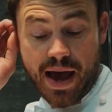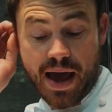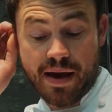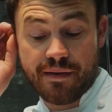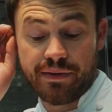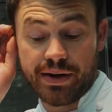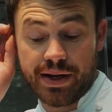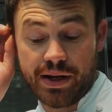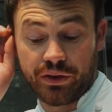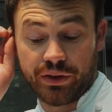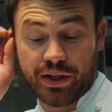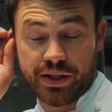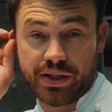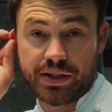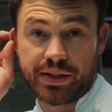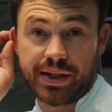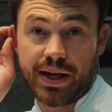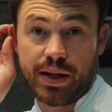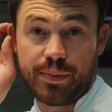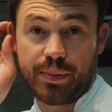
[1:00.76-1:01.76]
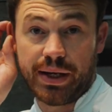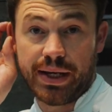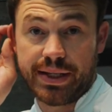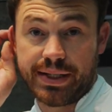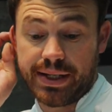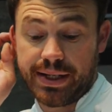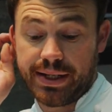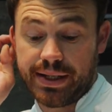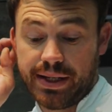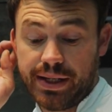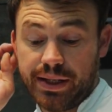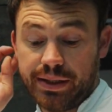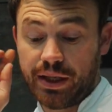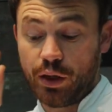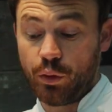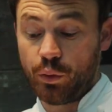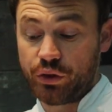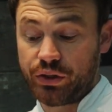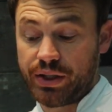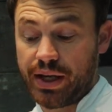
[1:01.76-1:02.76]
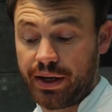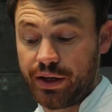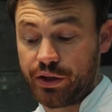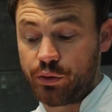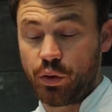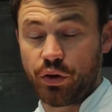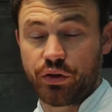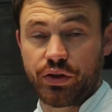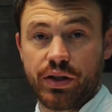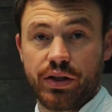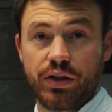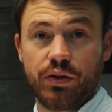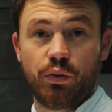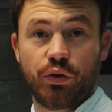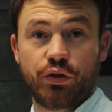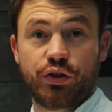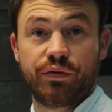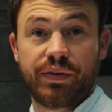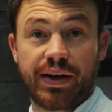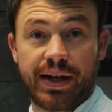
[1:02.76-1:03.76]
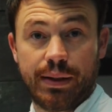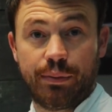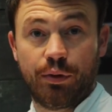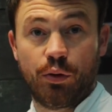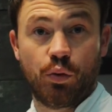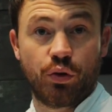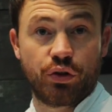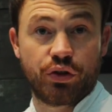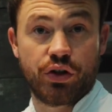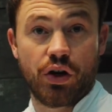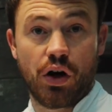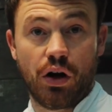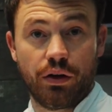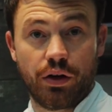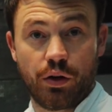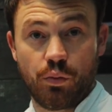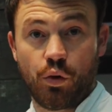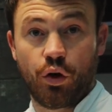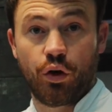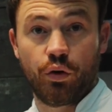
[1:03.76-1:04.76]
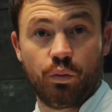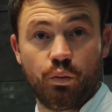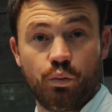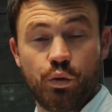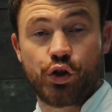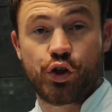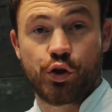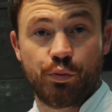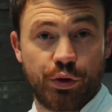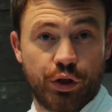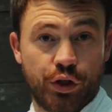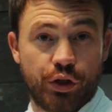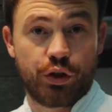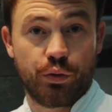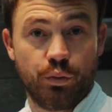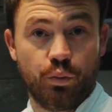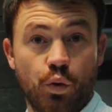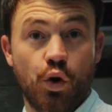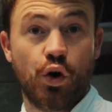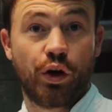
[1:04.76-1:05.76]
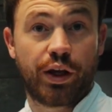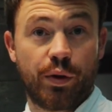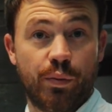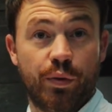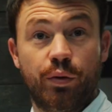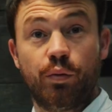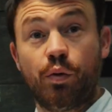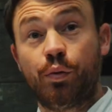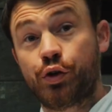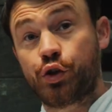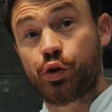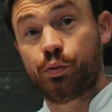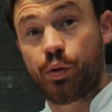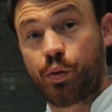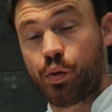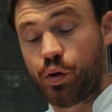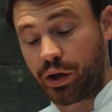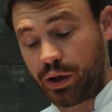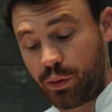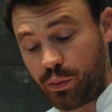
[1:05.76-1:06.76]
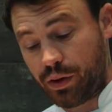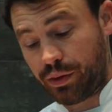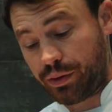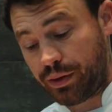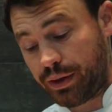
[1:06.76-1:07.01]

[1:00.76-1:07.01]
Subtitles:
heavily on their sustainability. They'll always tell us what's available and what's not, and what we should be working with and what we shouldn't be working with.